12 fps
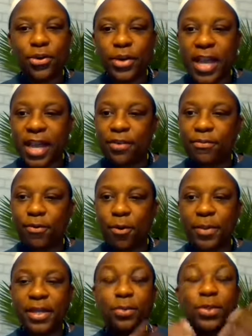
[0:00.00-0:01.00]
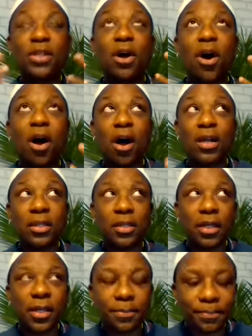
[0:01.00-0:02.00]
Created for me. It was
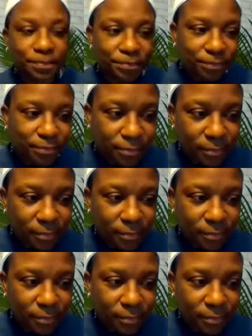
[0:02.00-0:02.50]
awesome.